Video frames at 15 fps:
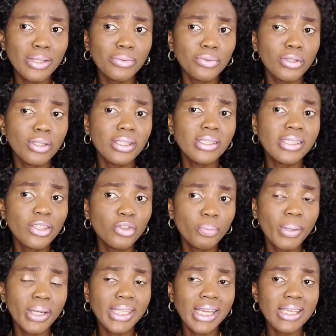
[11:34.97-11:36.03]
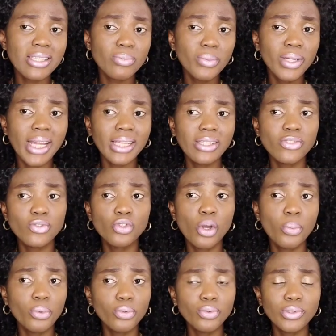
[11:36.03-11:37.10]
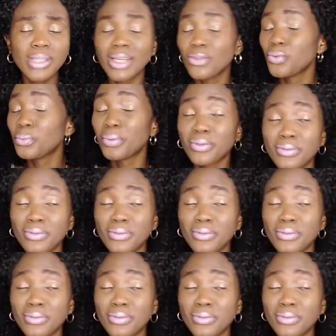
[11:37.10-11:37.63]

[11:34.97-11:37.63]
the saddle bag that is more like this double saddle. So